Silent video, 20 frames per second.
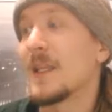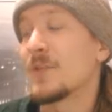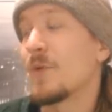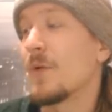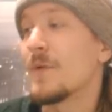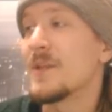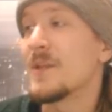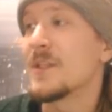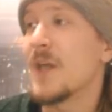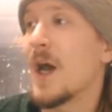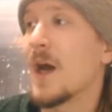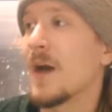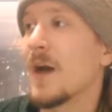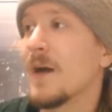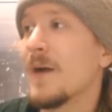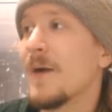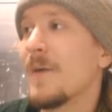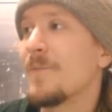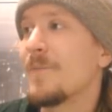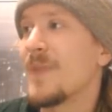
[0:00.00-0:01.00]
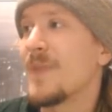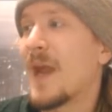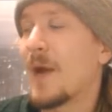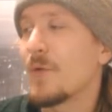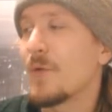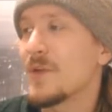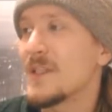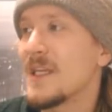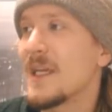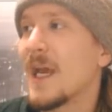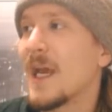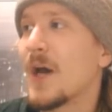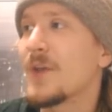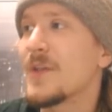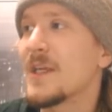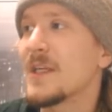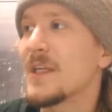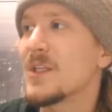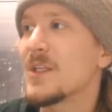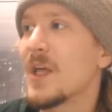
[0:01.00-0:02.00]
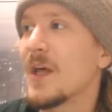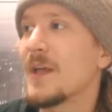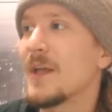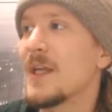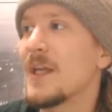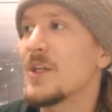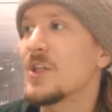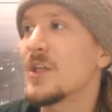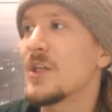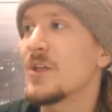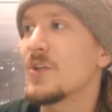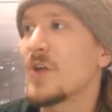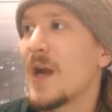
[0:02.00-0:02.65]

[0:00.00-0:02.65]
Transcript: what we saw. Now we're seeing healthy consolidation,